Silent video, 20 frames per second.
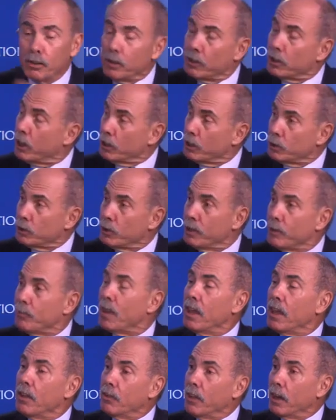country,
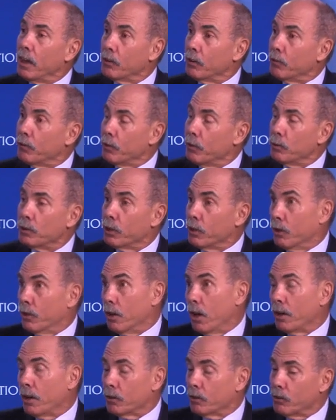they're the future,
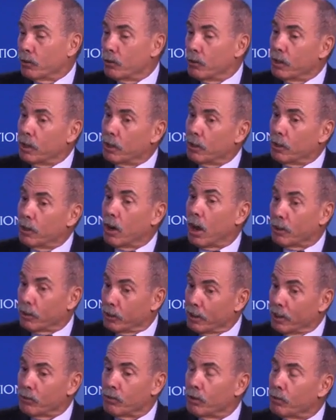not in the
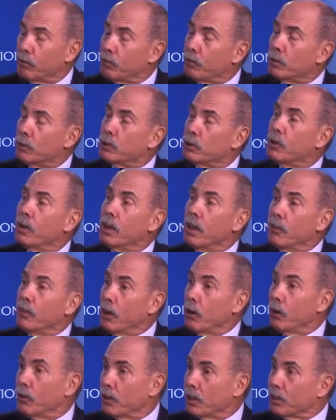not distant future,
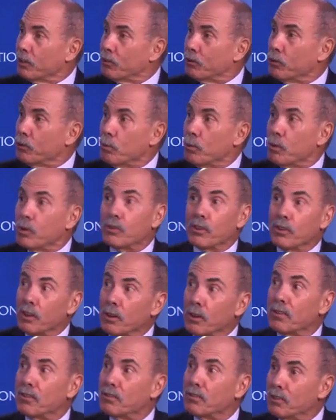they are the consumers and
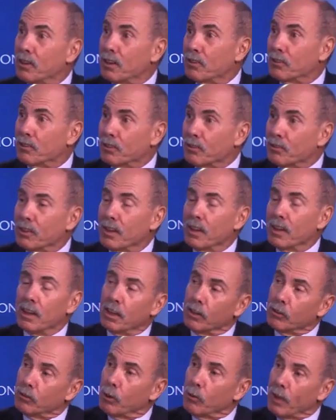they're the citizens.
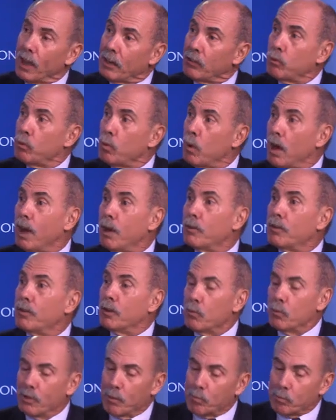And so that's why
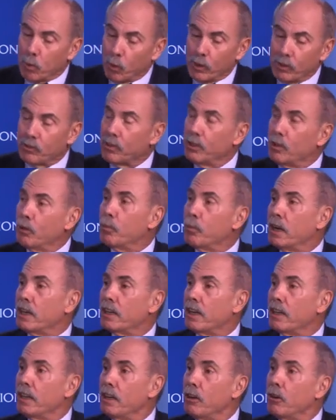the points that you're
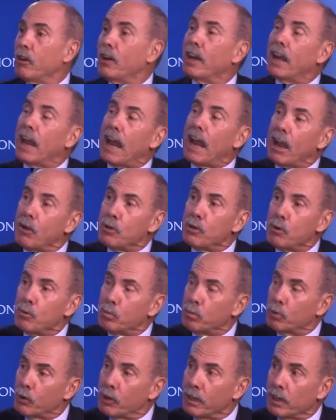making here and how you
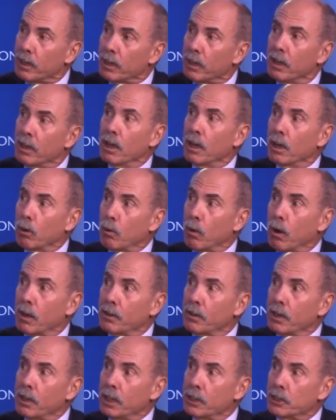bring
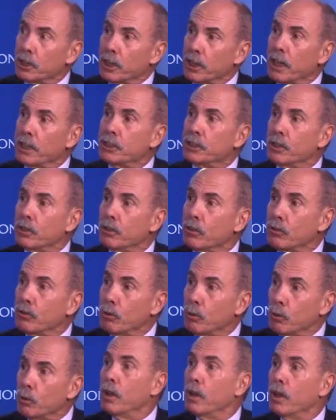quality education
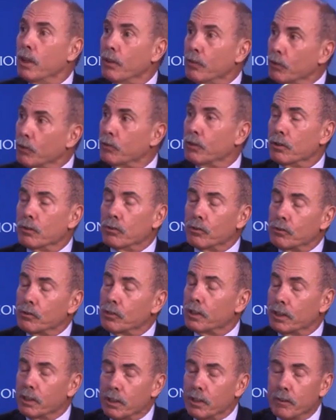to this
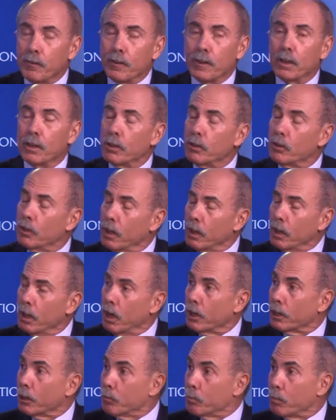significant
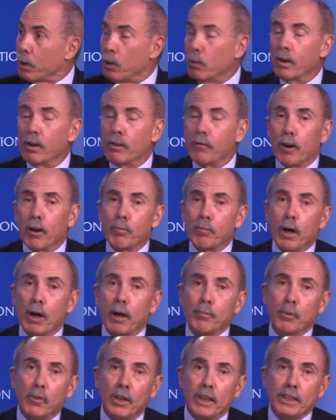component of our
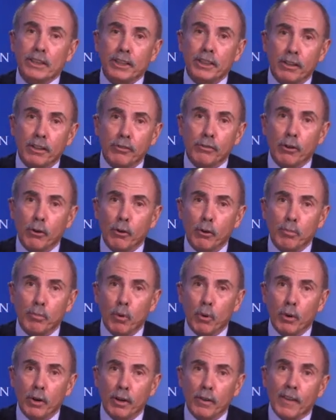population is so
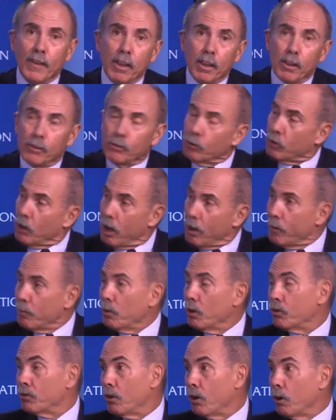important. So Tom,
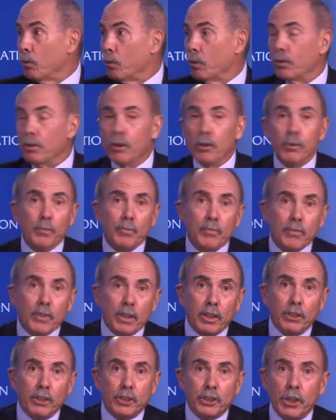I'm going to start with you.
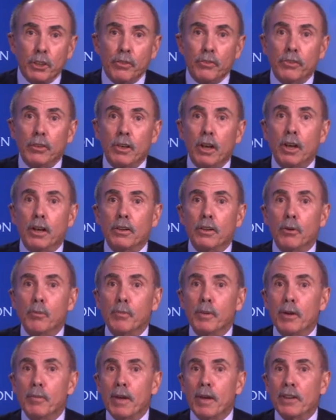Can you share a little
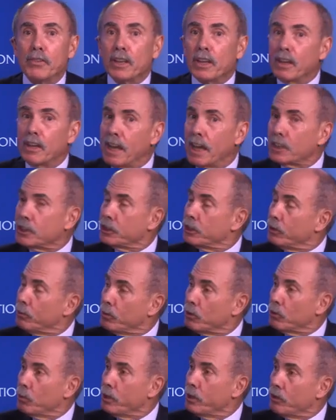bit about the connection
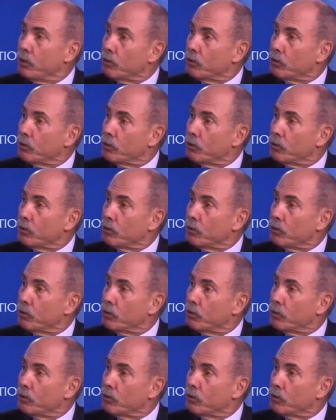between the